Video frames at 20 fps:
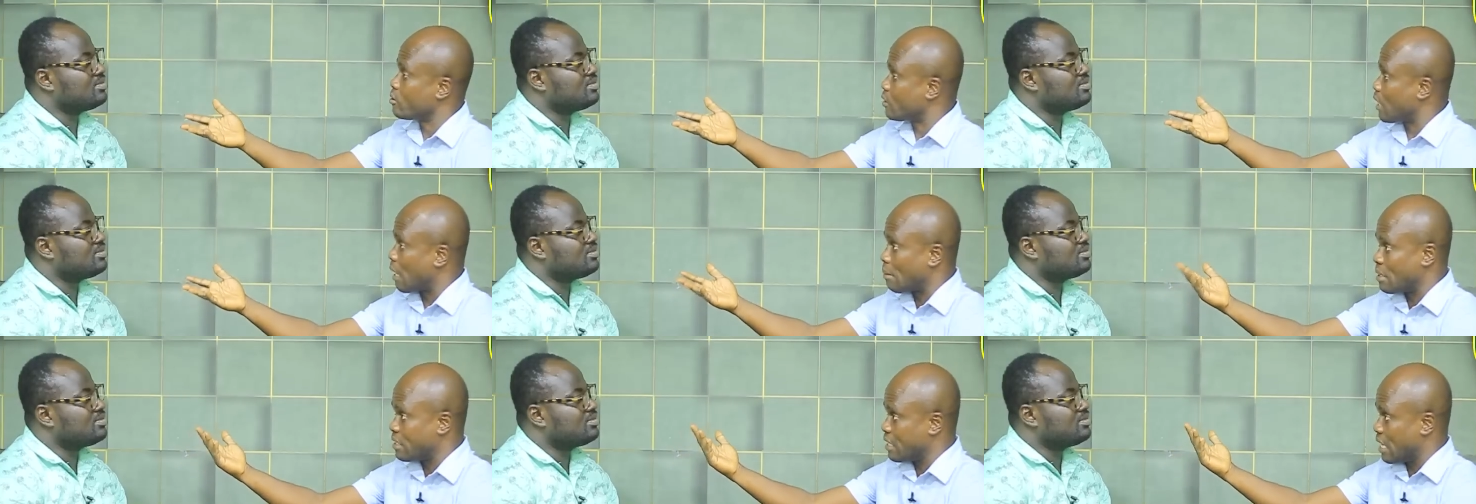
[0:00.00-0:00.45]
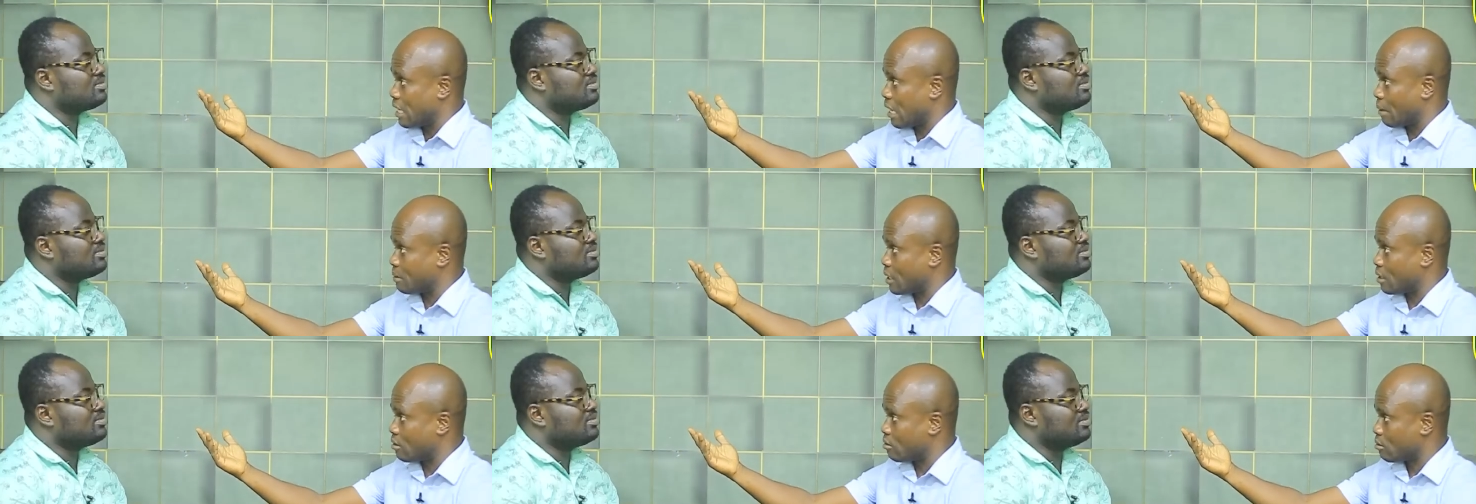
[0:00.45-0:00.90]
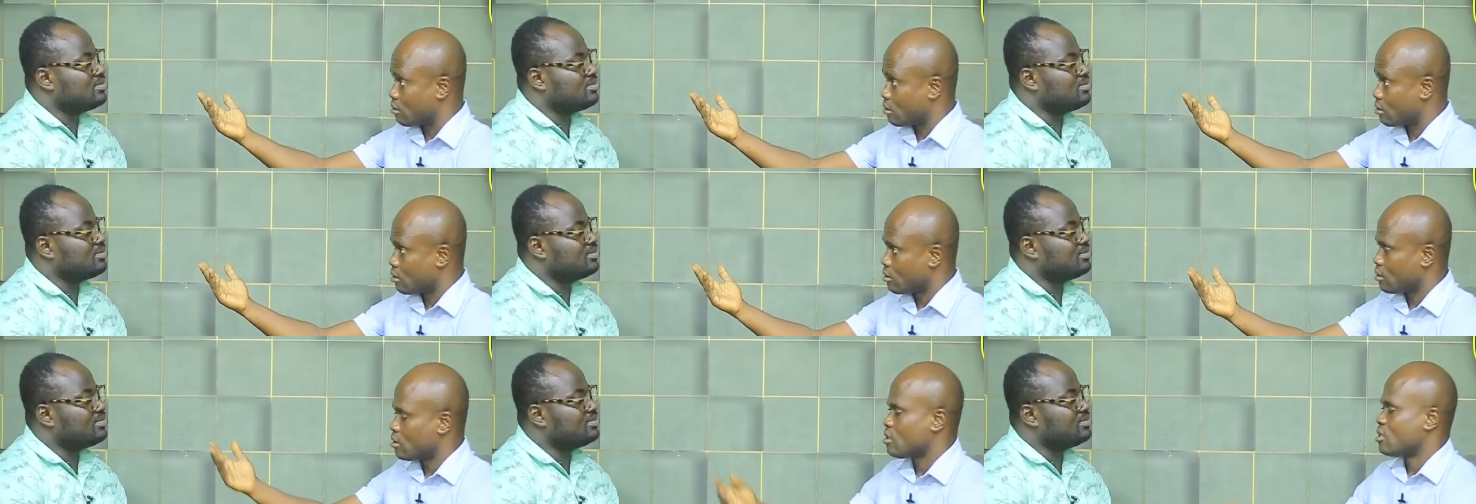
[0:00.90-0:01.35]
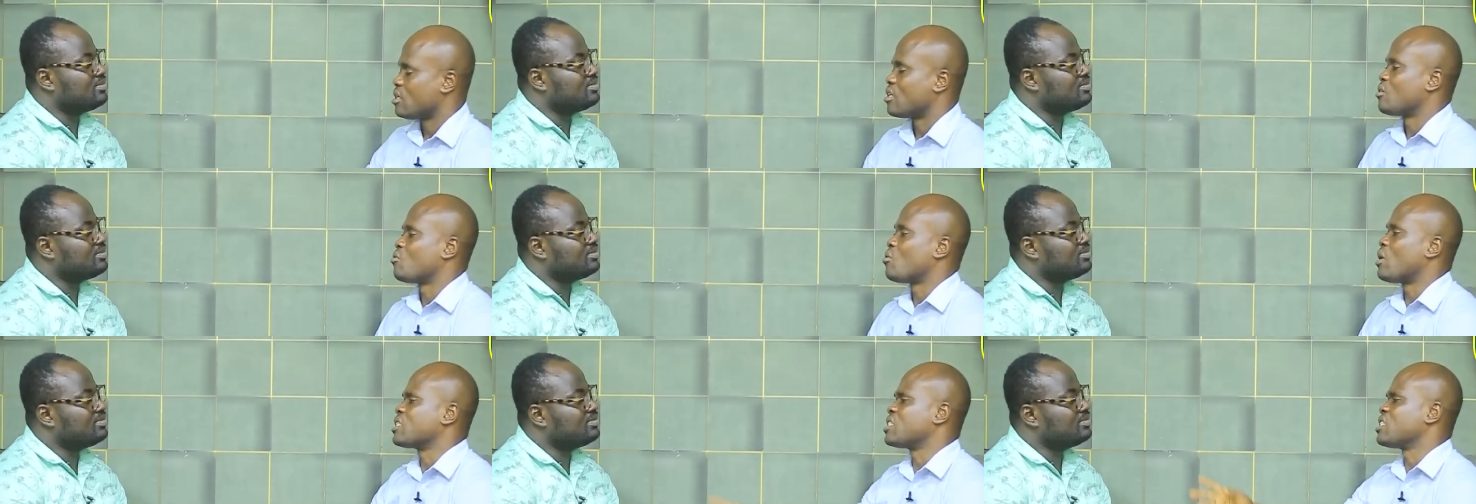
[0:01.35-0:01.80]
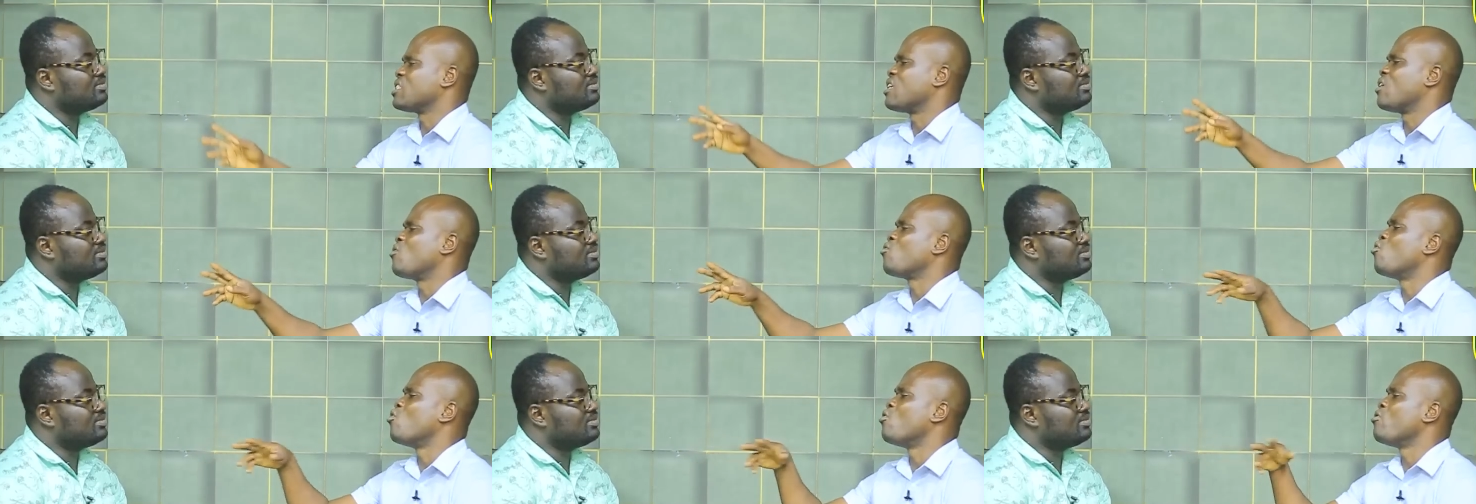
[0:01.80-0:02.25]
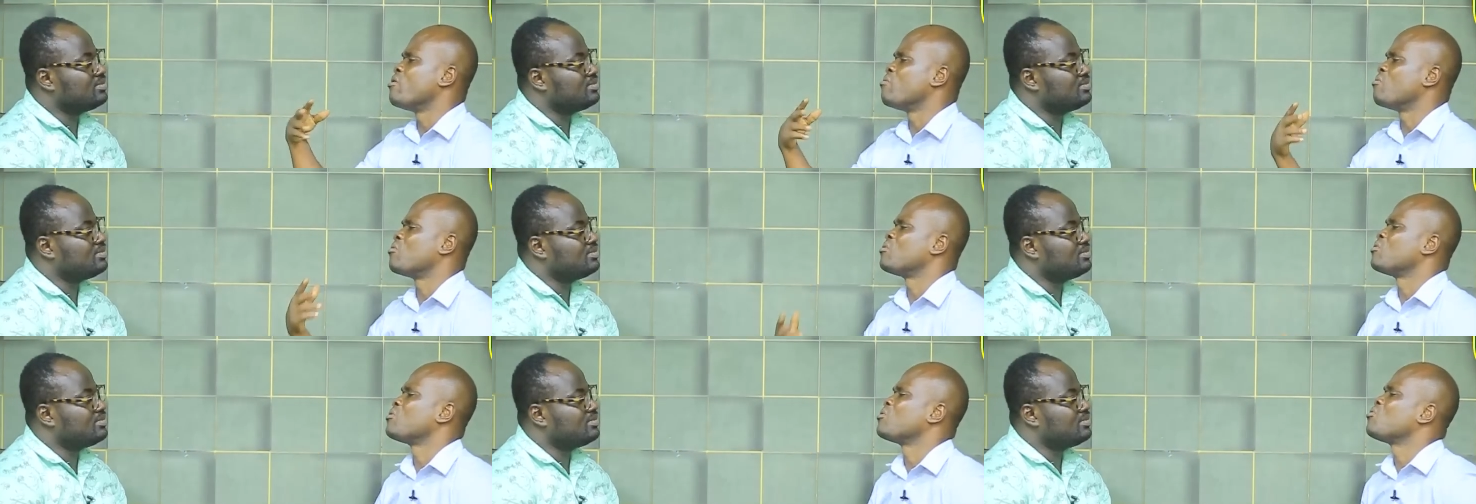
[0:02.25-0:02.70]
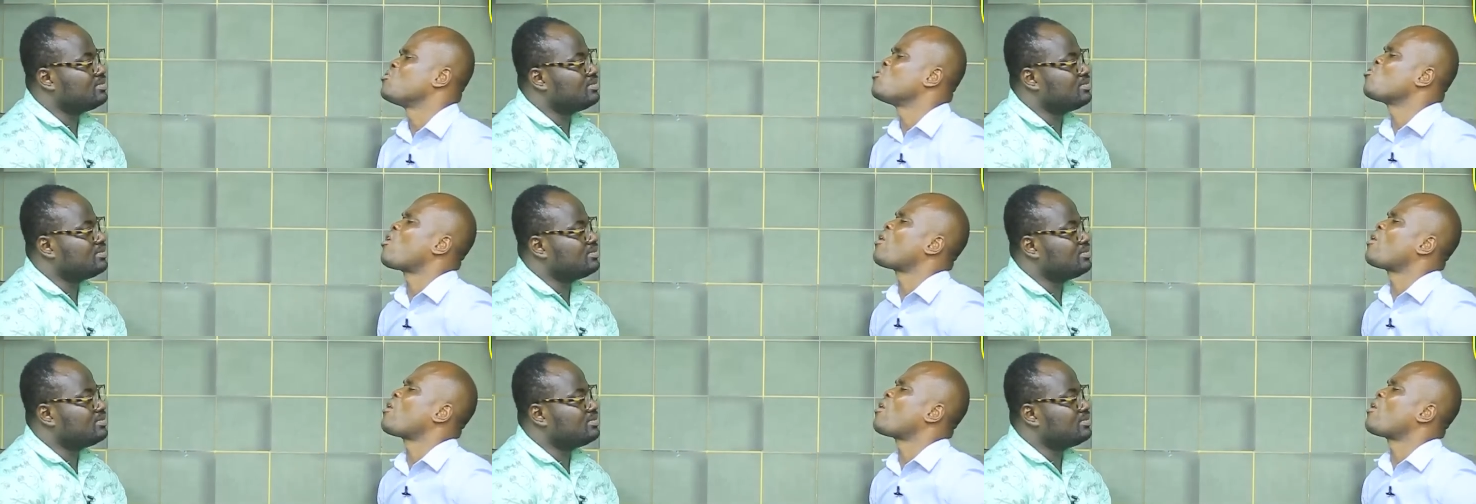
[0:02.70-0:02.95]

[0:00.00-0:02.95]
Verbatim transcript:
Speaker 1: kam na nyan captain wa chi na o ko hwim o